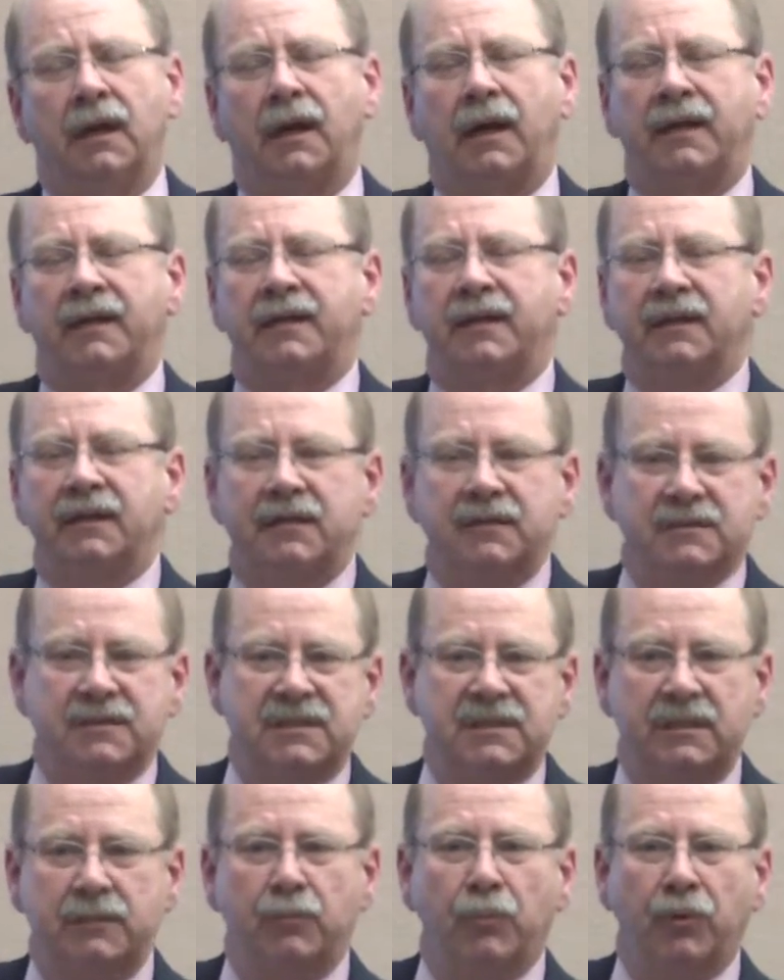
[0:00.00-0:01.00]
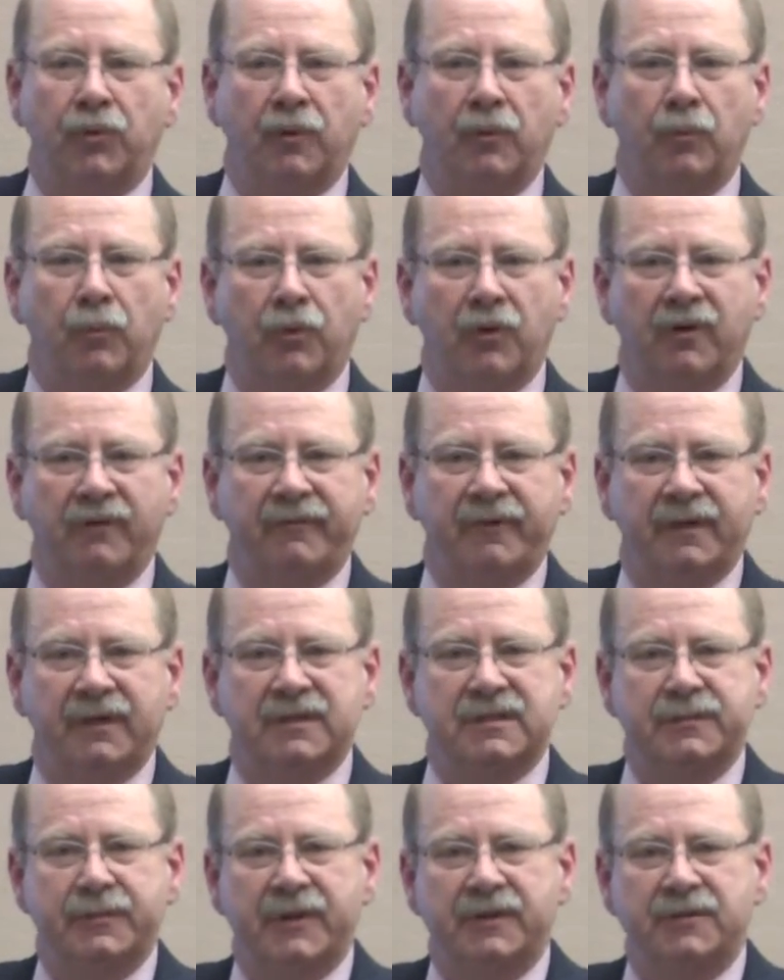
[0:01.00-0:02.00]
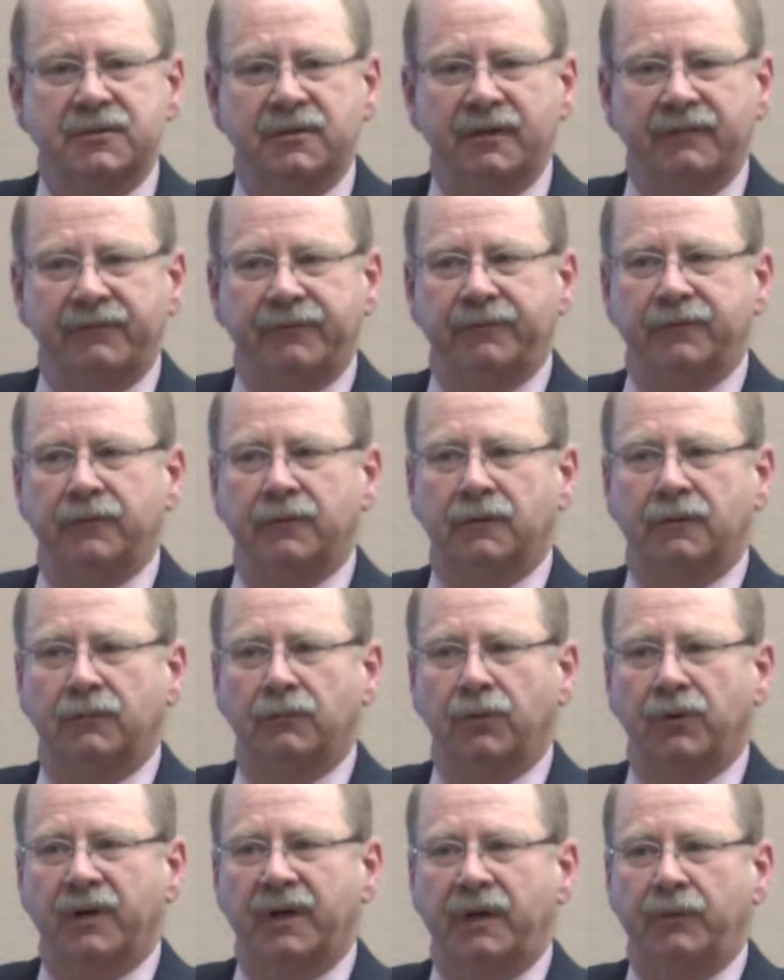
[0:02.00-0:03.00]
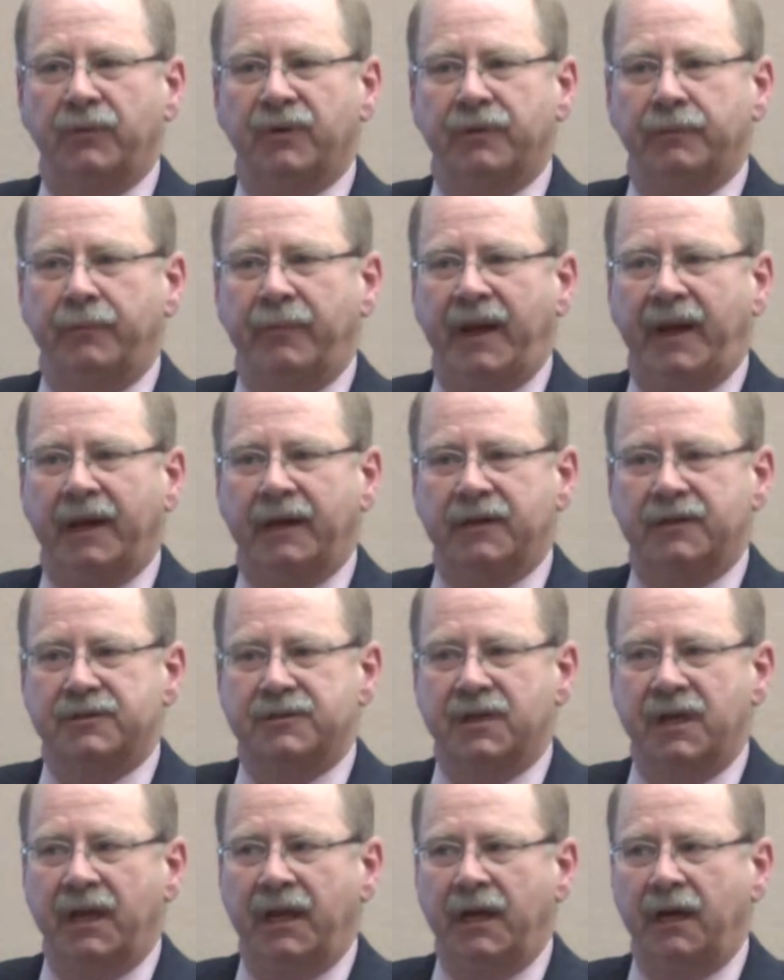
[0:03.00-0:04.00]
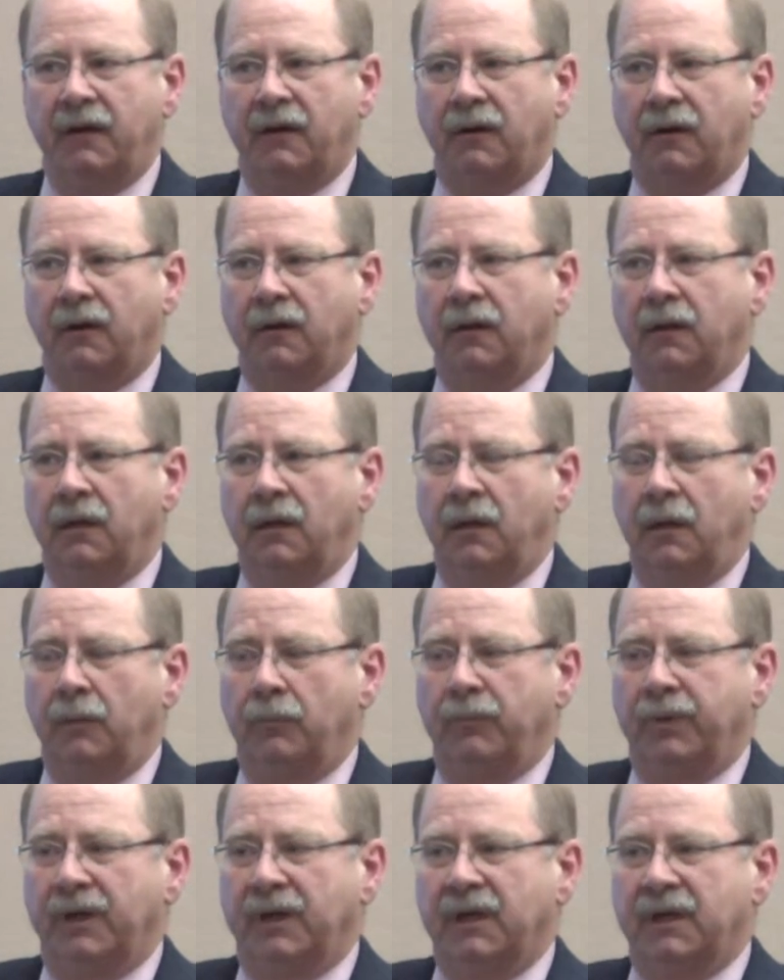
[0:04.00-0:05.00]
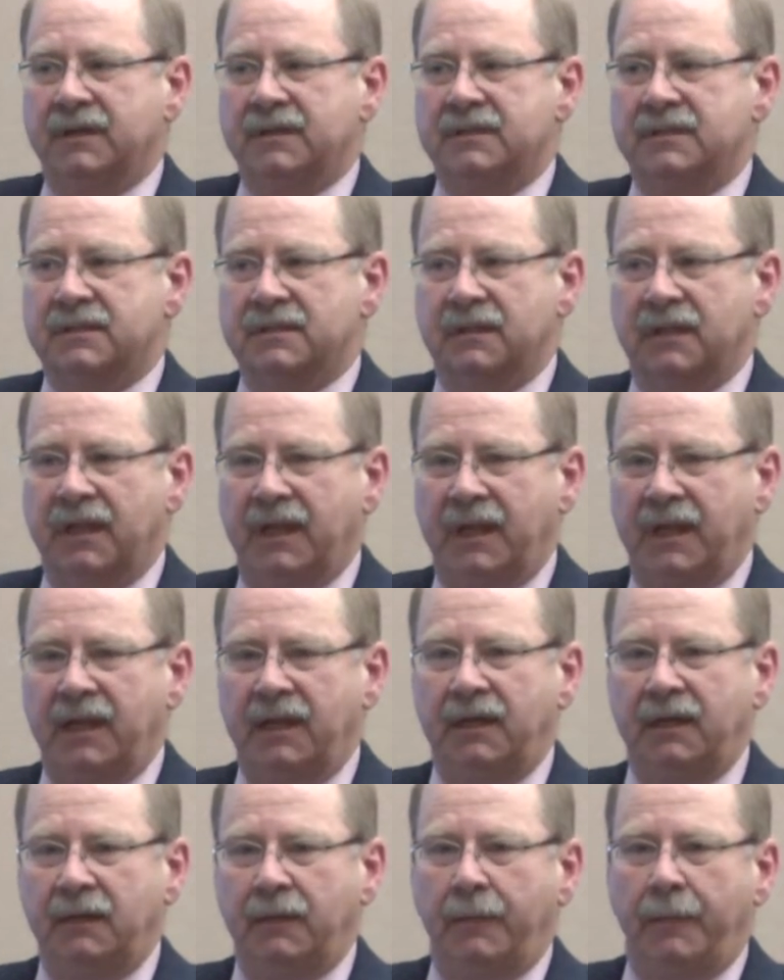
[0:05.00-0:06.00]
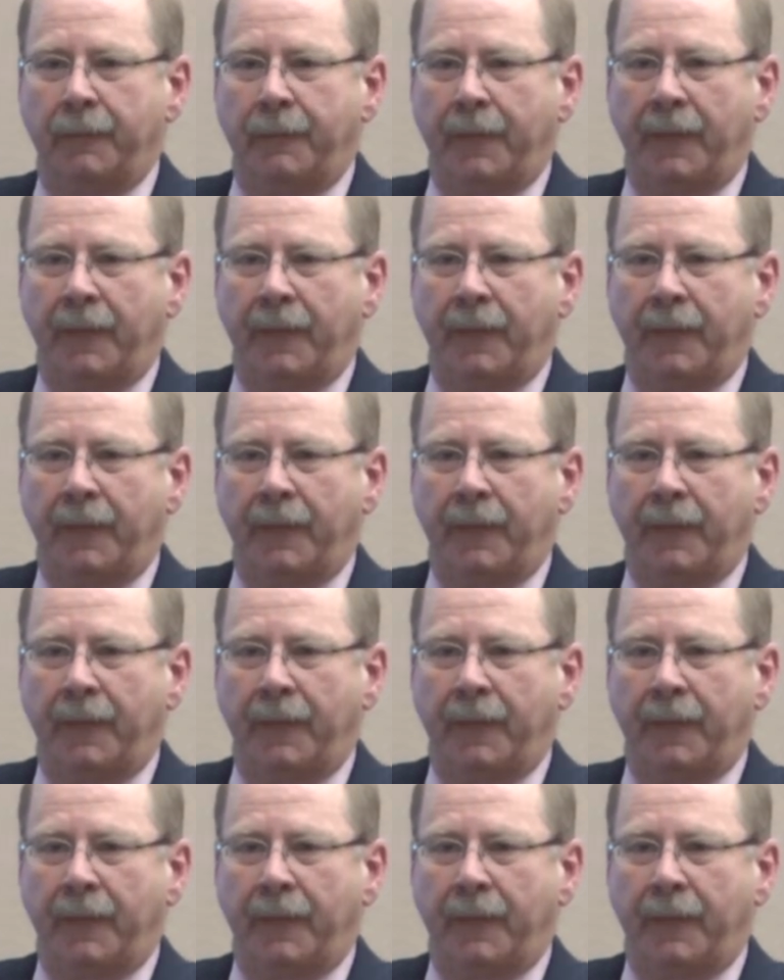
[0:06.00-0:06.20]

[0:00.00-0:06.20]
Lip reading: I think you see more and more of it, especially if you're working with managed care, because they,